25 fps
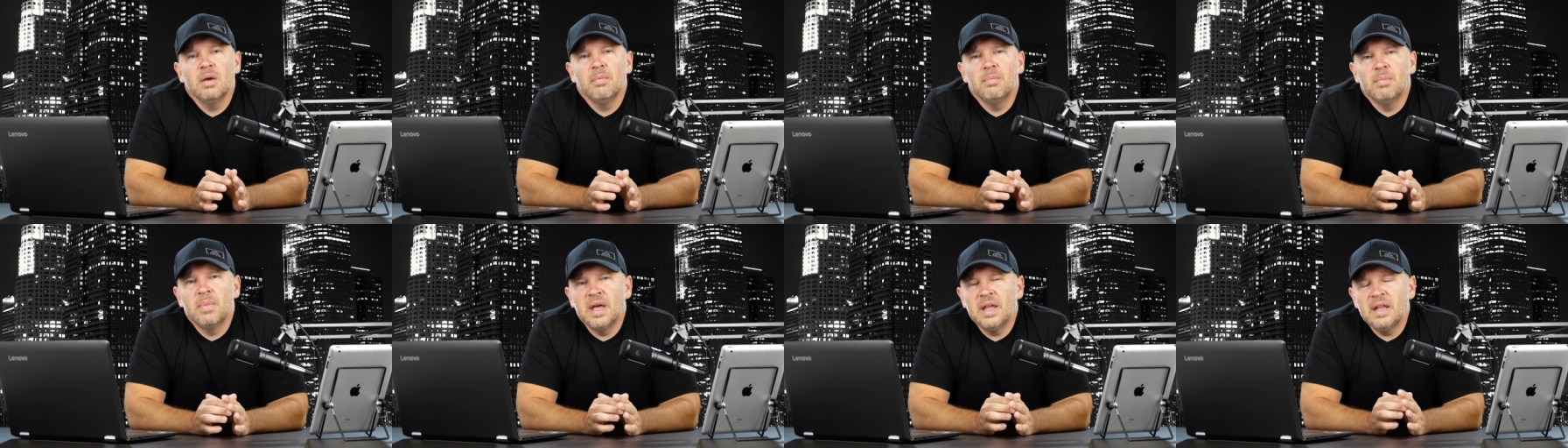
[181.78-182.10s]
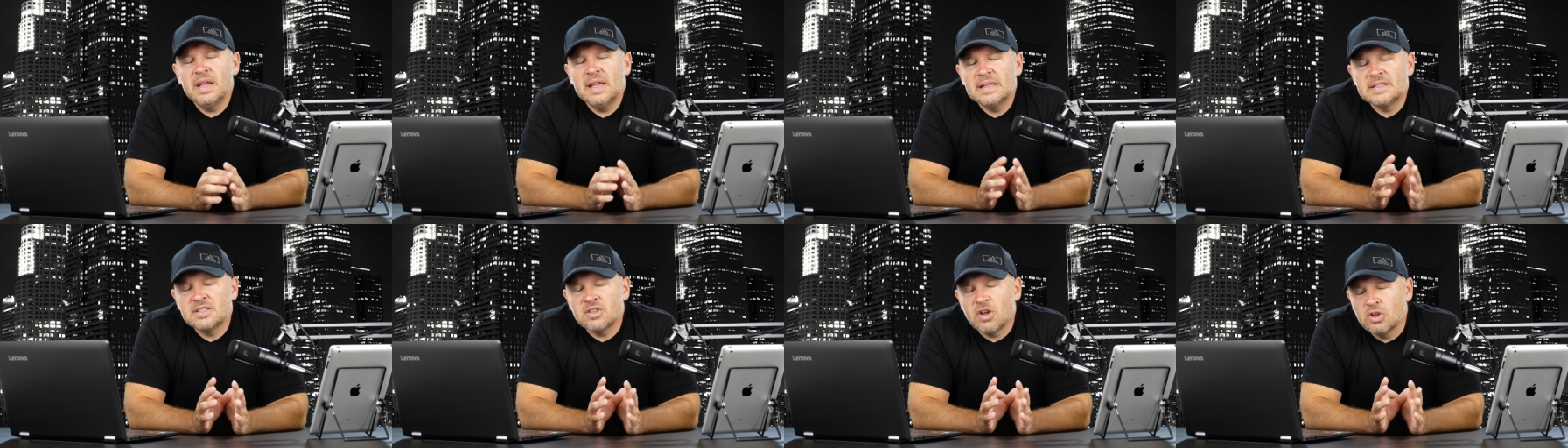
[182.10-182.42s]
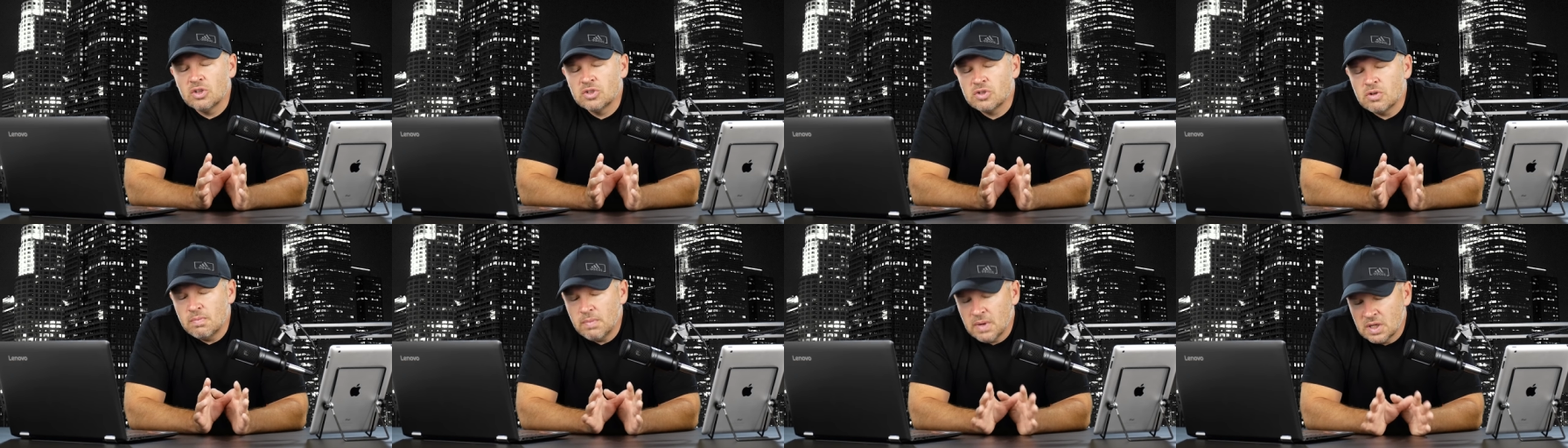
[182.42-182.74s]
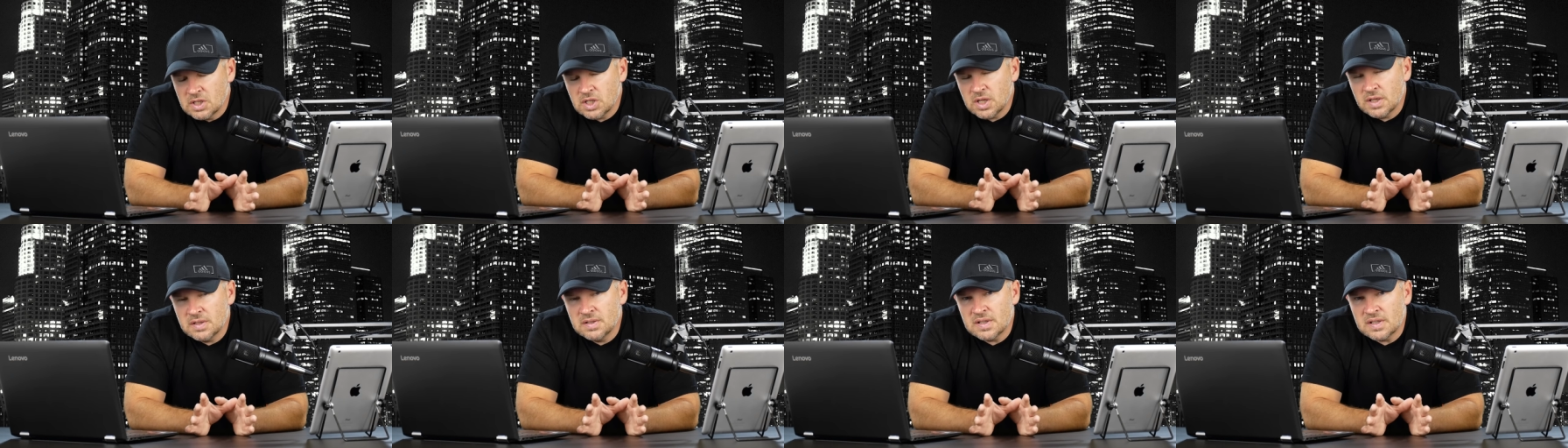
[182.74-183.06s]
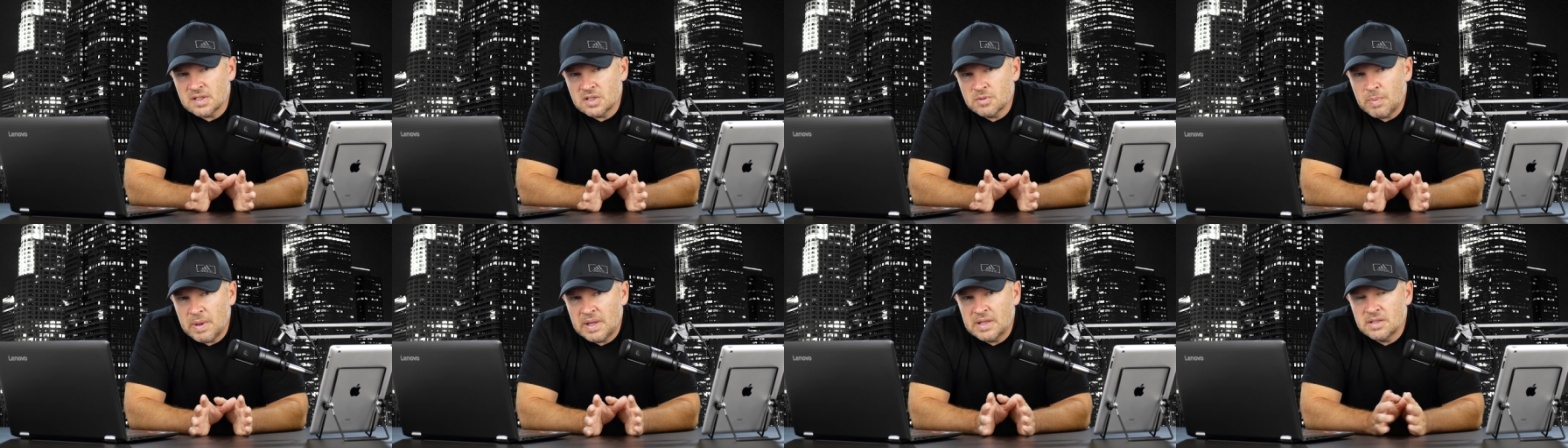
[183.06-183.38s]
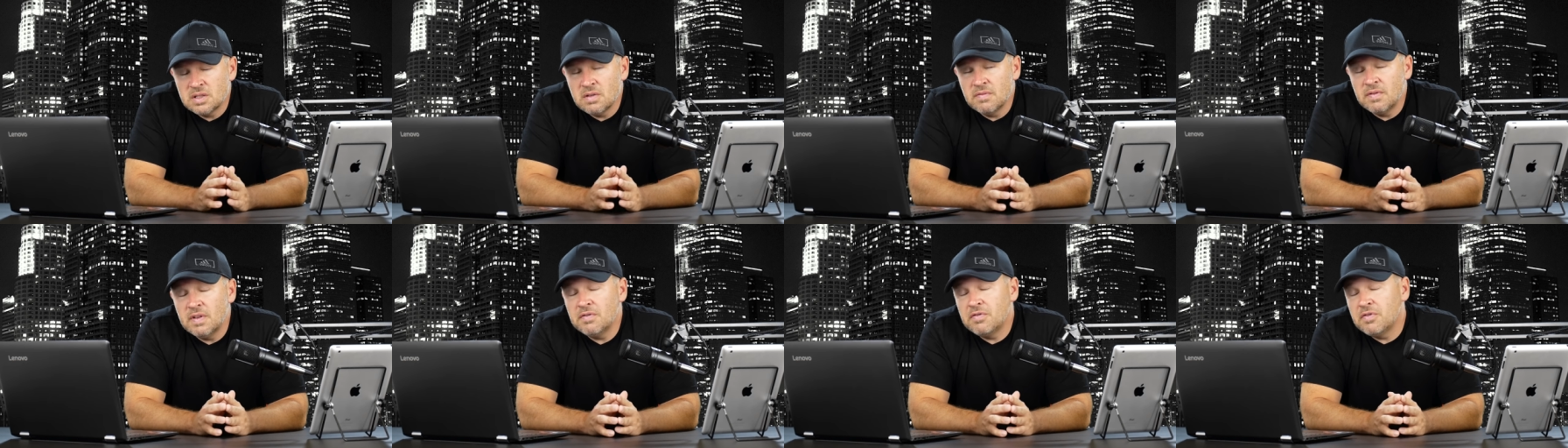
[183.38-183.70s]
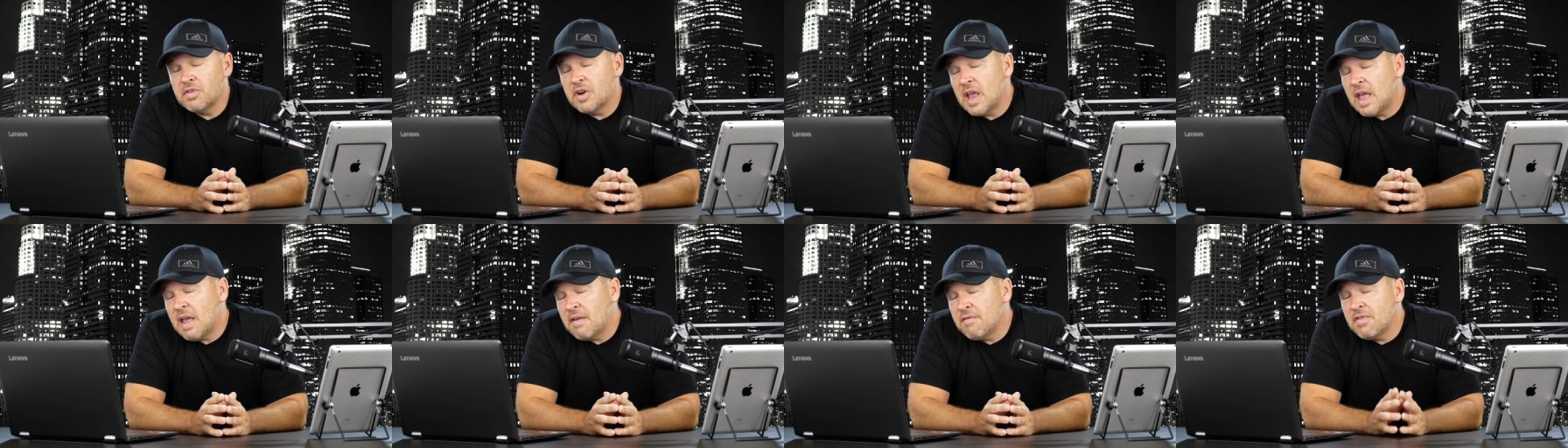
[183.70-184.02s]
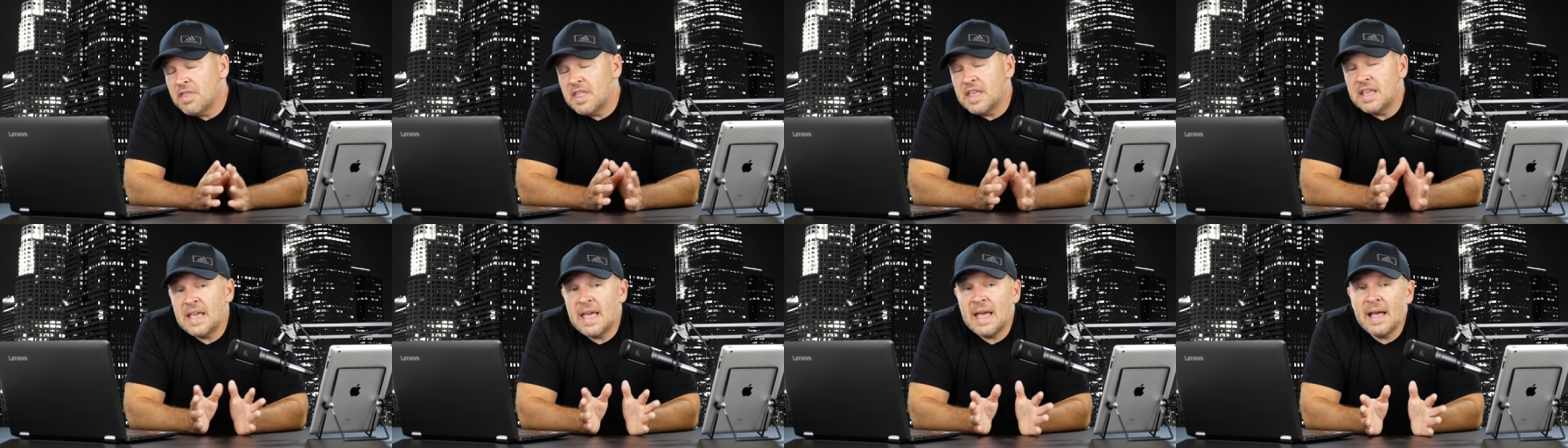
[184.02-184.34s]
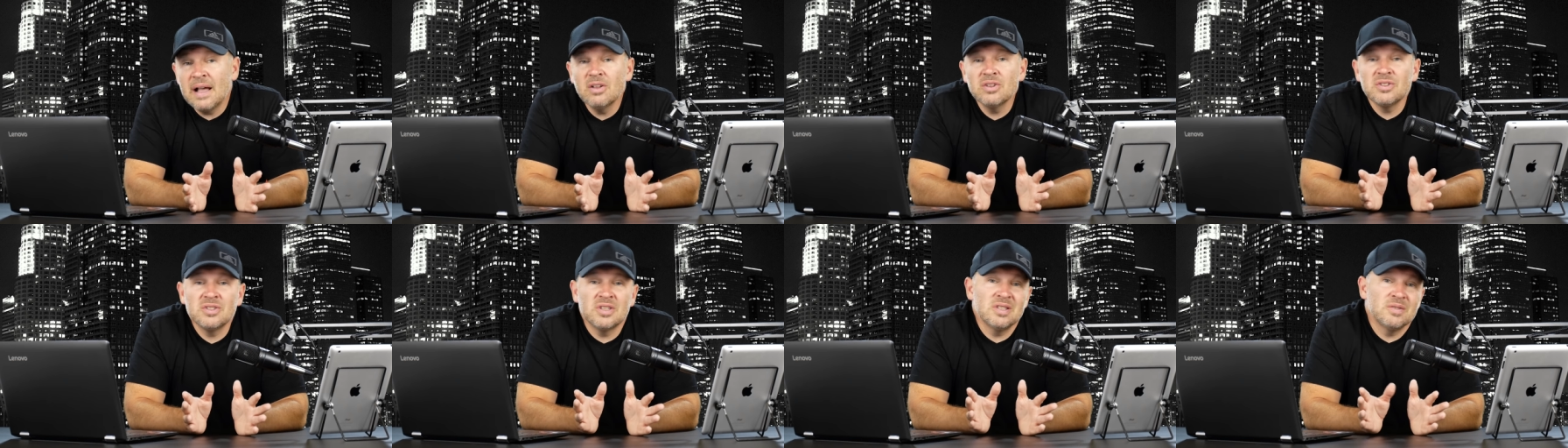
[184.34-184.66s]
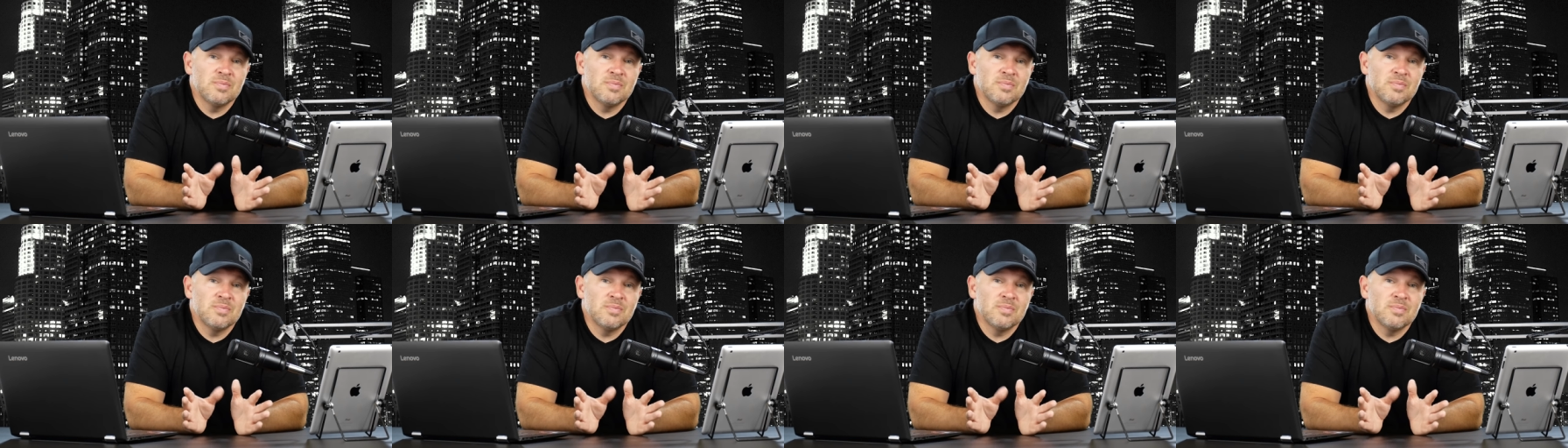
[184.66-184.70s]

but it's also much less expensive, and for everything else,